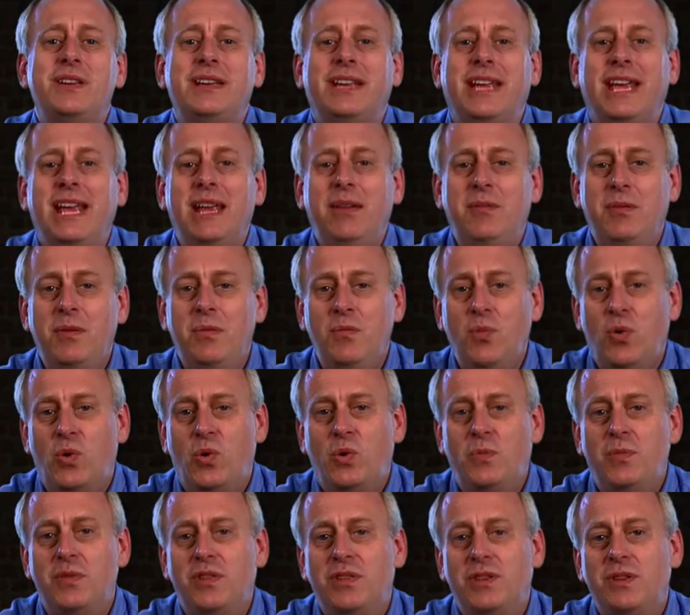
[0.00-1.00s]
can keep them
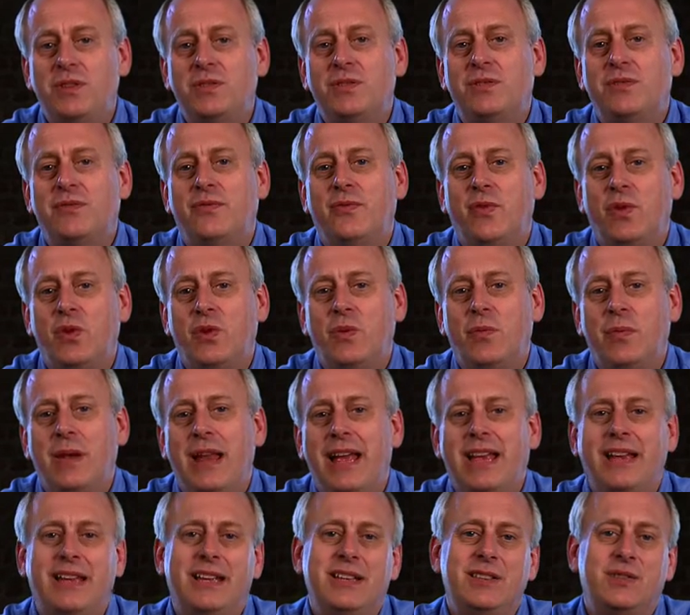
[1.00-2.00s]
warm with the use of foil
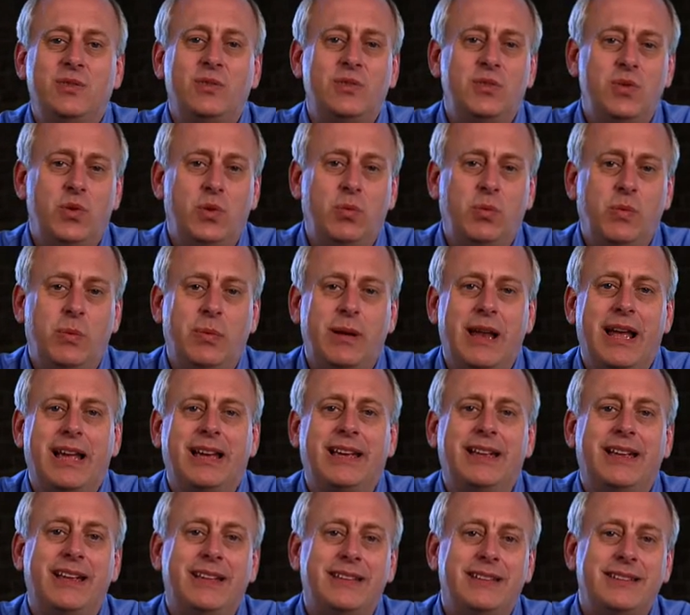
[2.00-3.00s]
blankets or normal
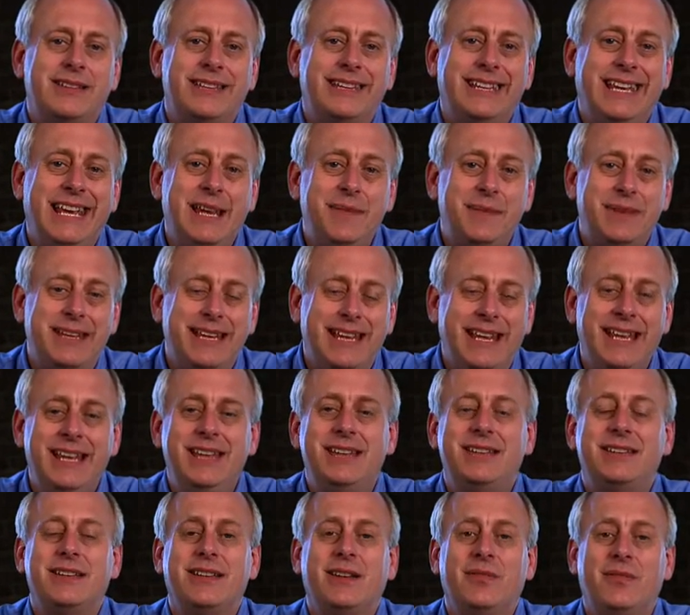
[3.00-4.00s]
blankets to keep the
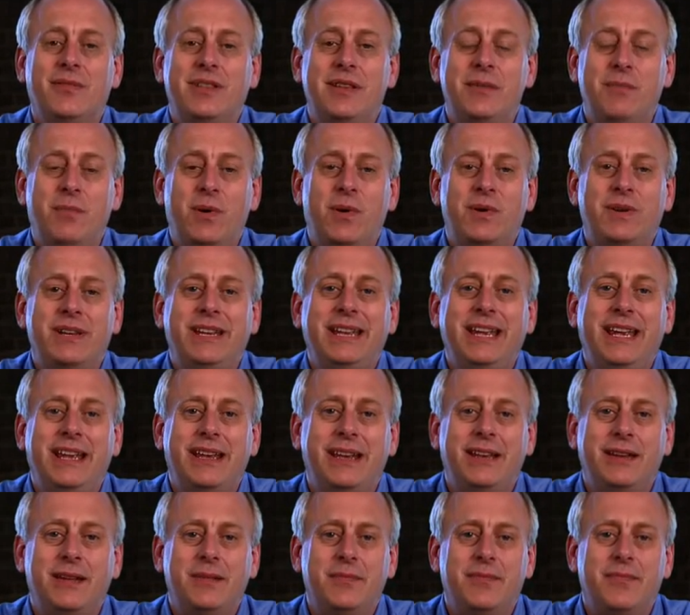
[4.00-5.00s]
heat of their body
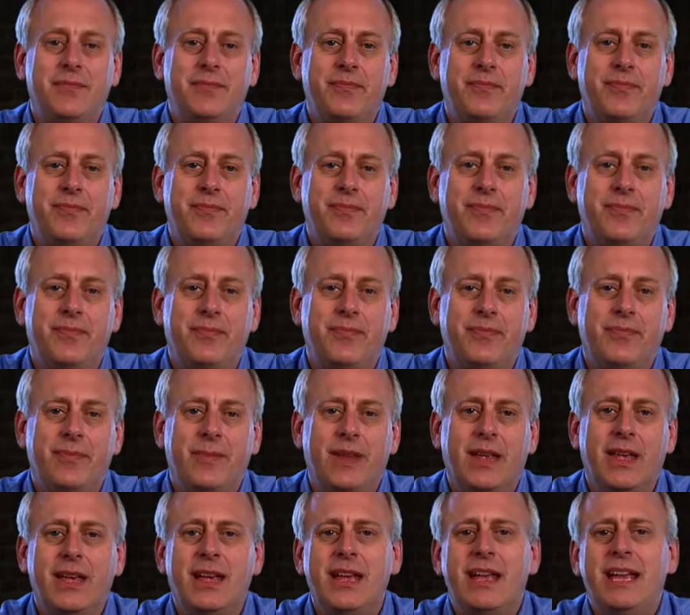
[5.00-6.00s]
in.
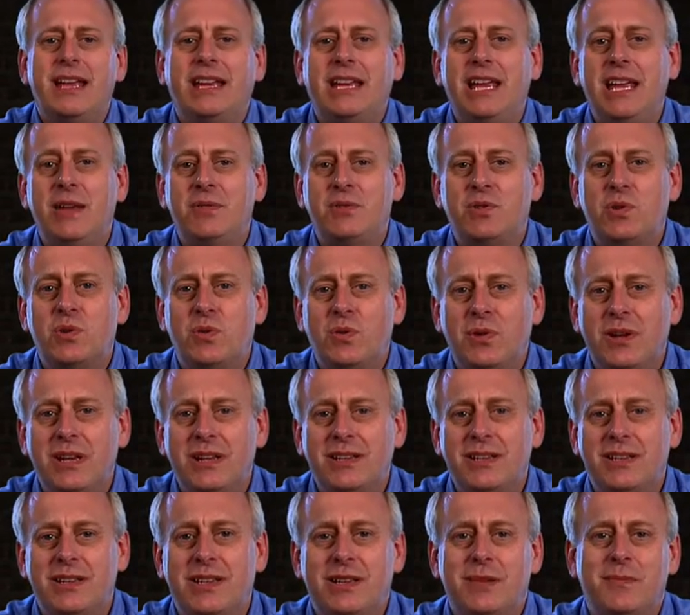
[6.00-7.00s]
Keep talking
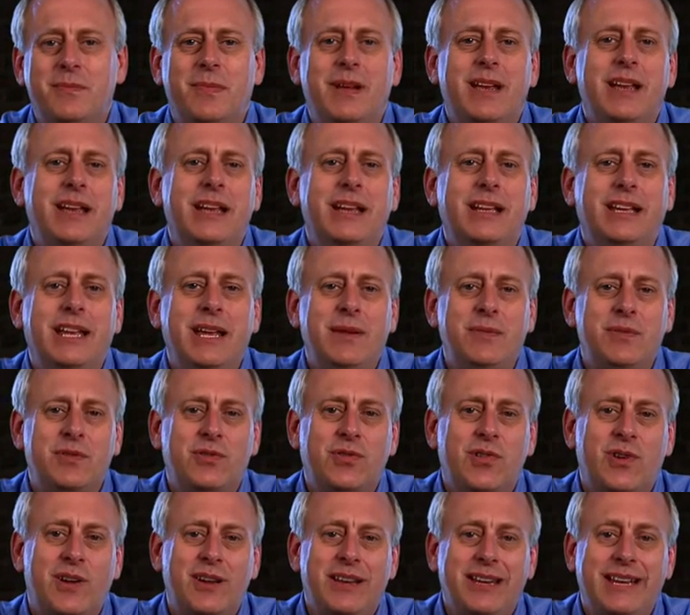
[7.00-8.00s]
to them, keep
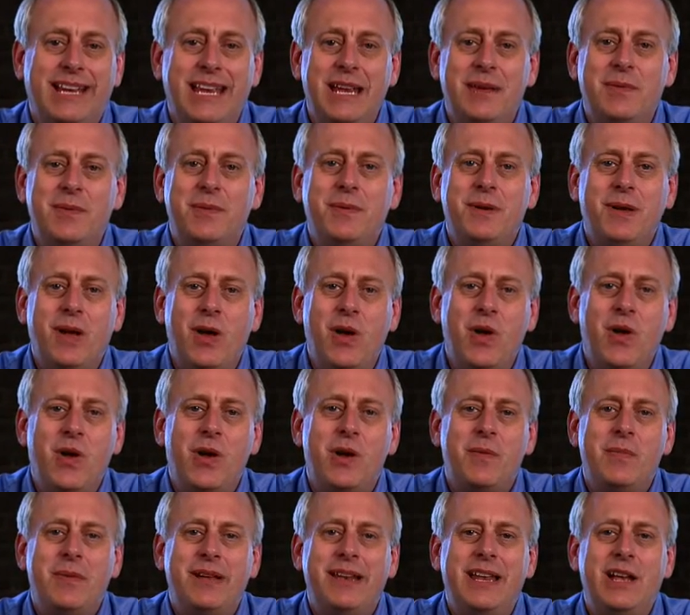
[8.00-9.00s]
trying to keep them
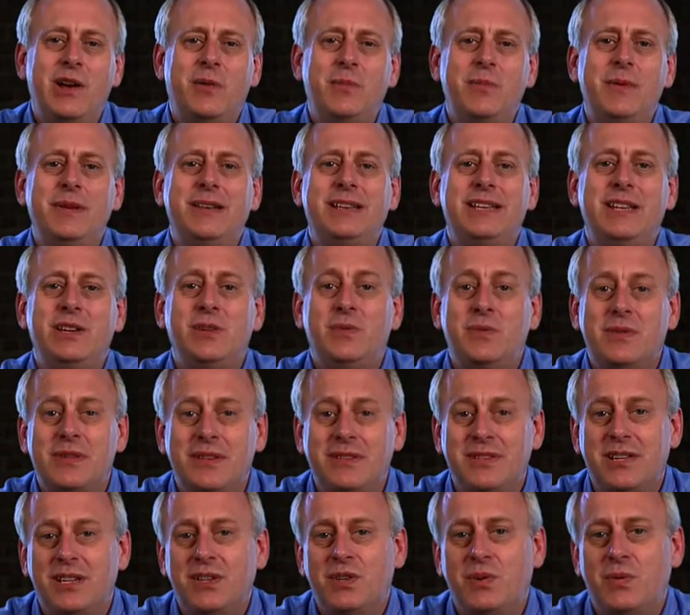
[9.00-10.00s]
calm and help them deal with the
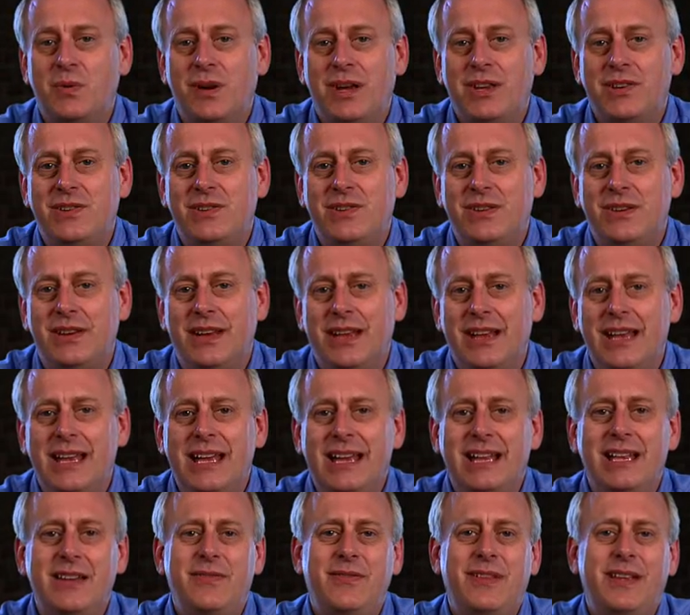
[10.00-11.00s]
situation,
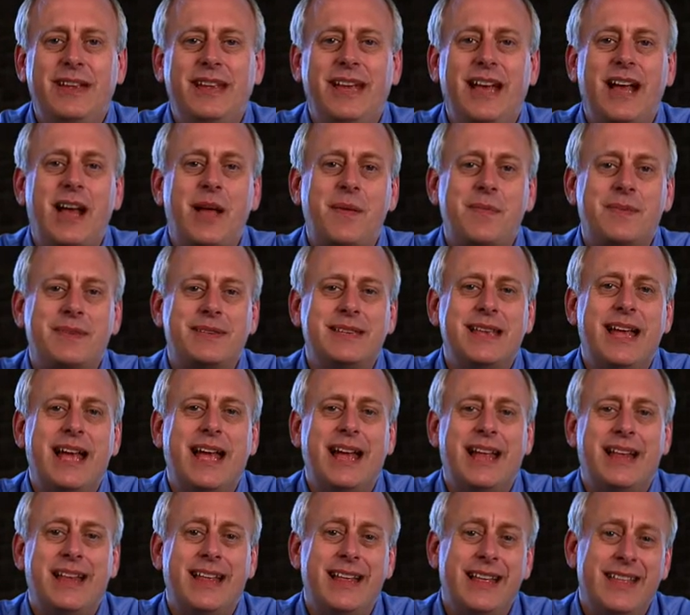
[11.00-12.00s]
and if they get
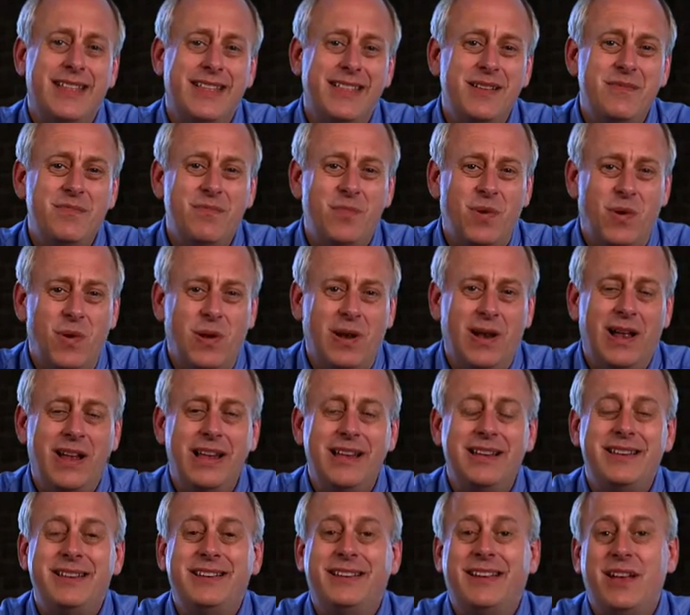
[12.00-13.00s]
upset, they're more
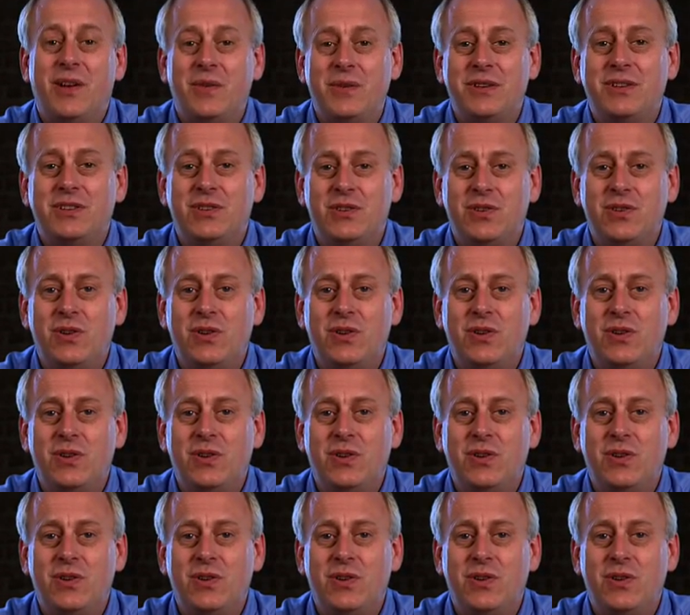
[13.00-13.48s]
likely to go into